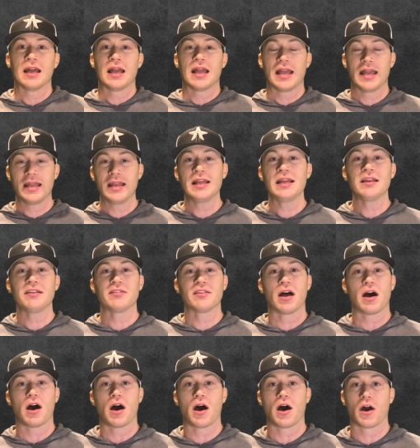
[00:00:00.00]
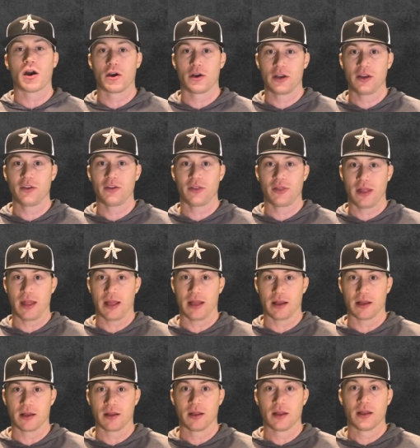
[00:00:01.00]
hitting is the hardest
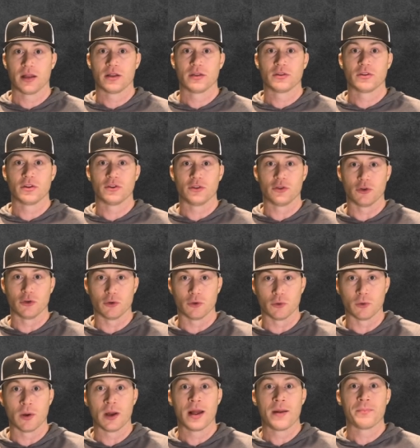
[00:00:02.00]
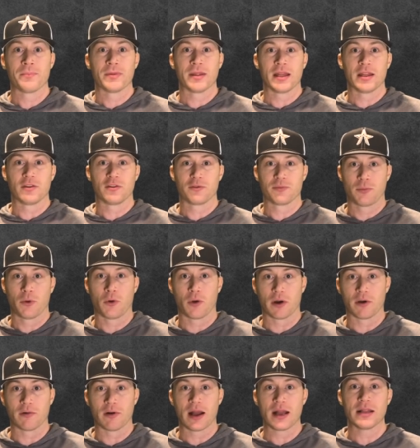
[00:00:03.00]
thing to do in
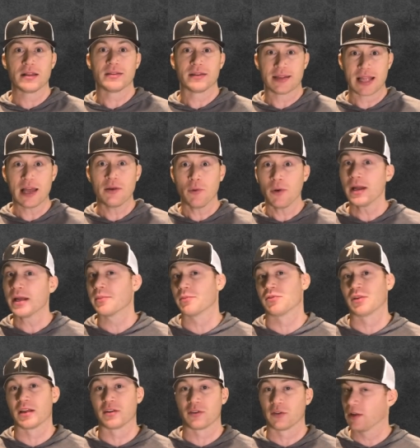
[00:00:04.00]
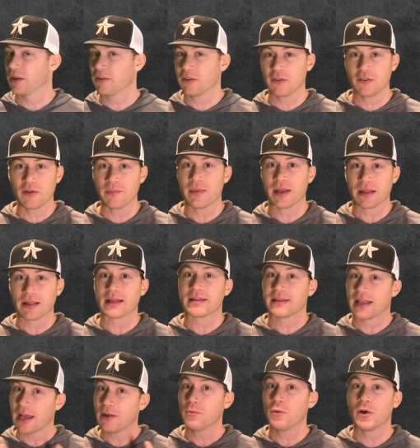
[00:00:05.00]
sport, right? Ted Williams said so. This isn't me.
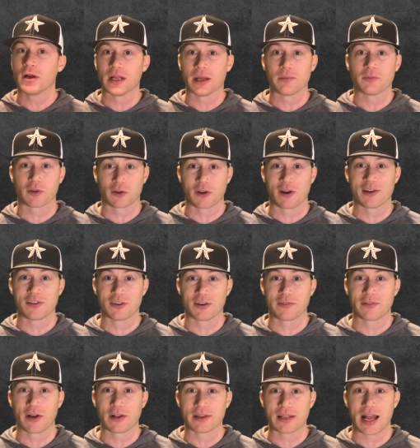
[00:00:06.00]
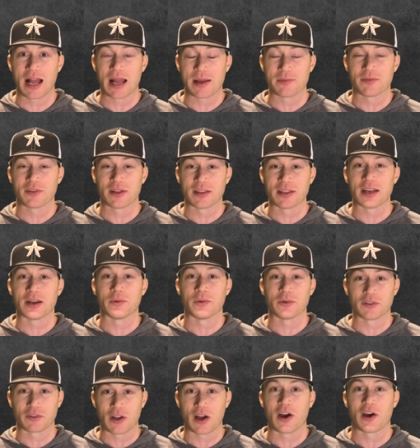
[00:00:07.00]
Like, Ted Williams, the greatest hitter of all time, said that it
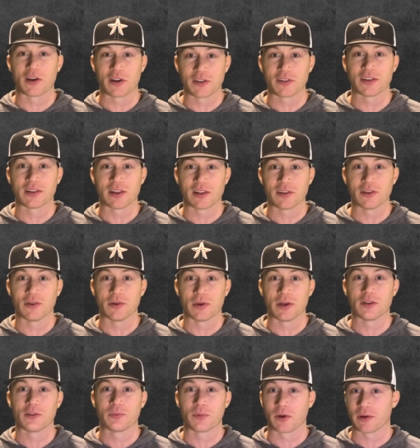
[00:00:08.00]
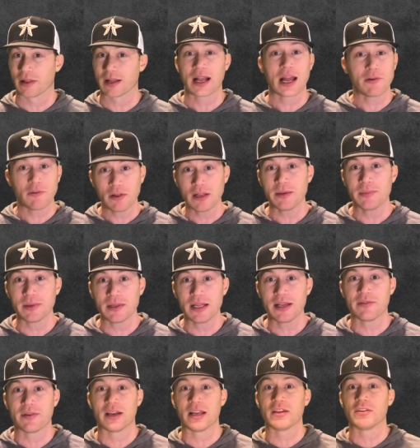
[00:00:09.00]
was the hardest thing to do in sport. Like, I really
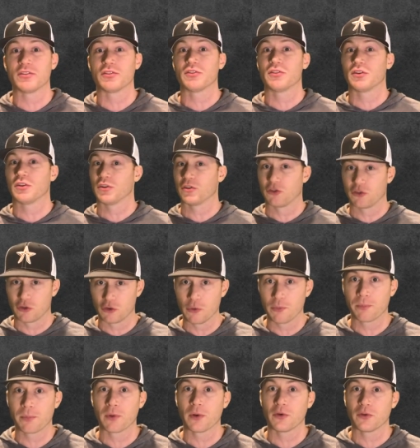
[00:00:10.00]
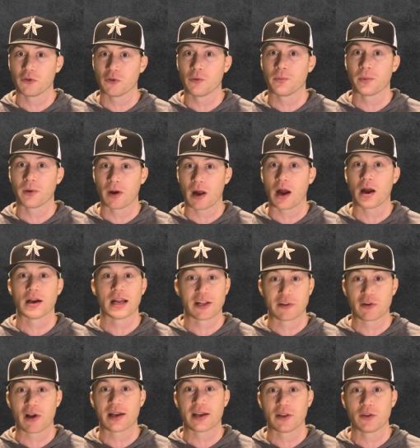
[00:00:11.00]
believe it. It's super, super hard. I
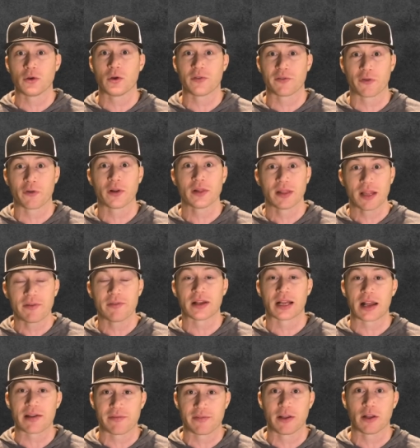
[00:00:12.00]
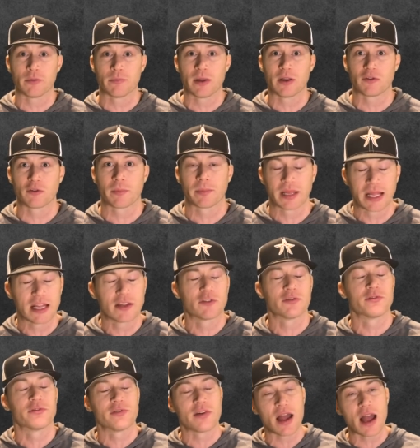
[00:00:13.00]
tried to do it for a living. I failed miserably. It's
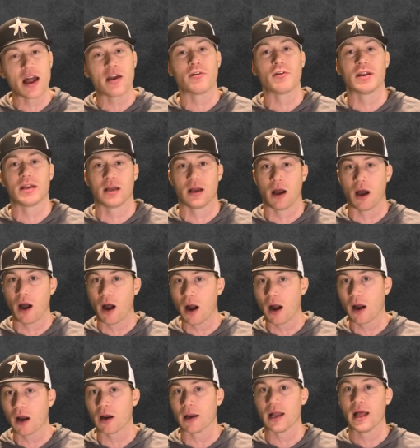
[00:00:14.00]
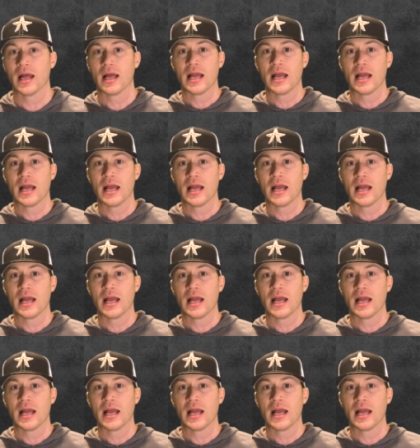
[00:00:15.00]
very hard.